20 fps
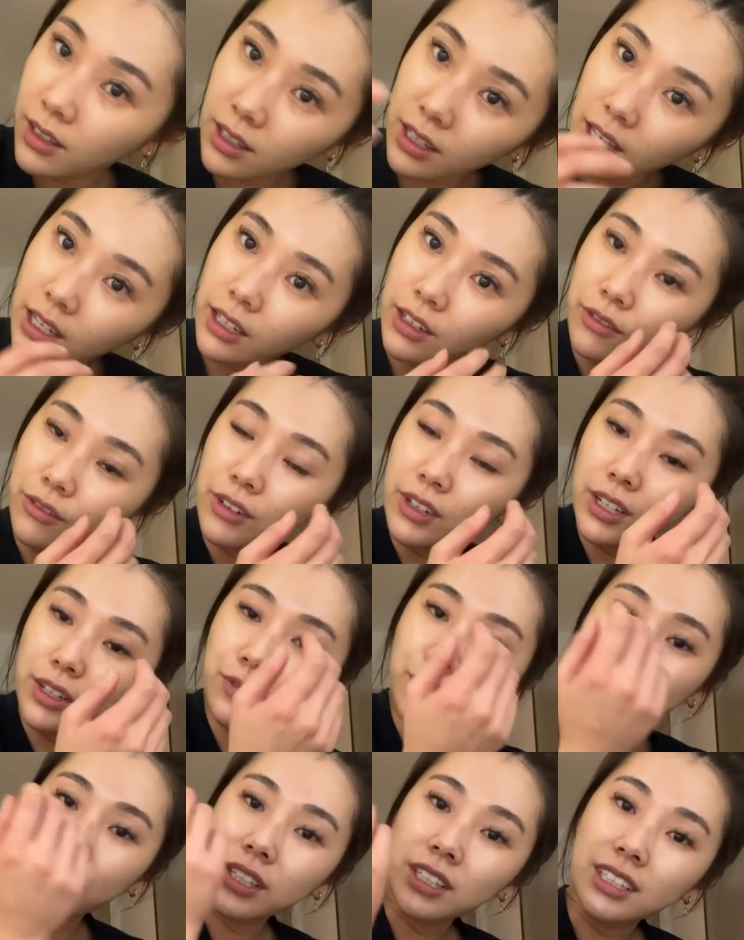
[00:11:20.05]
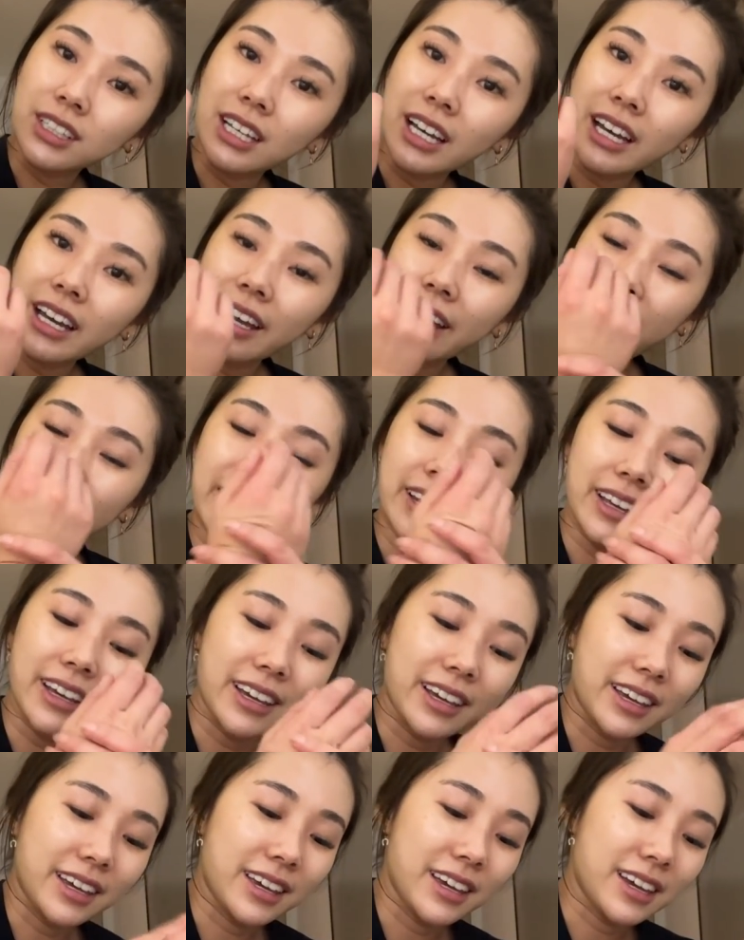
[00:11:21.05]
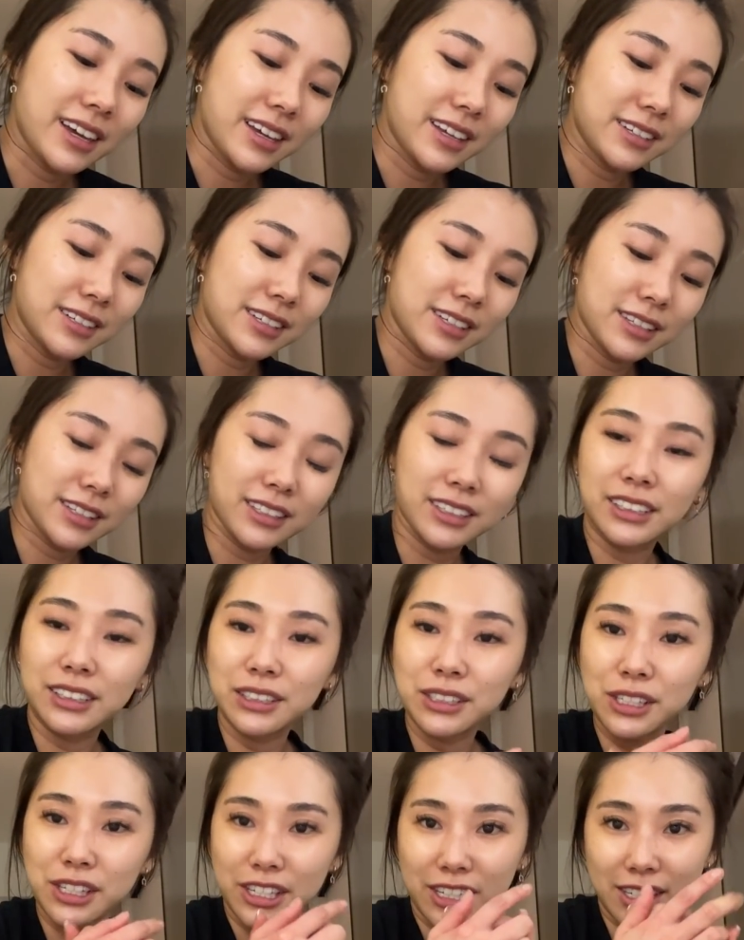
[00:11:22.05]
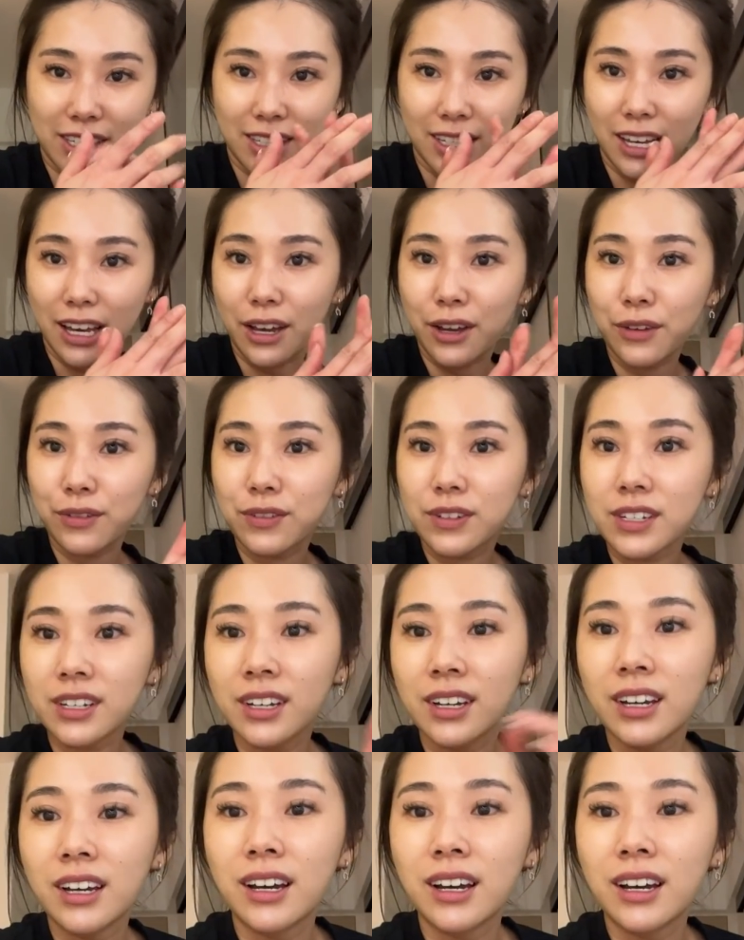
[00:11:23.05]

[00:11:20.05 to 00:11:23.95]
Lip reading: Getting ready for the night and the girls just left.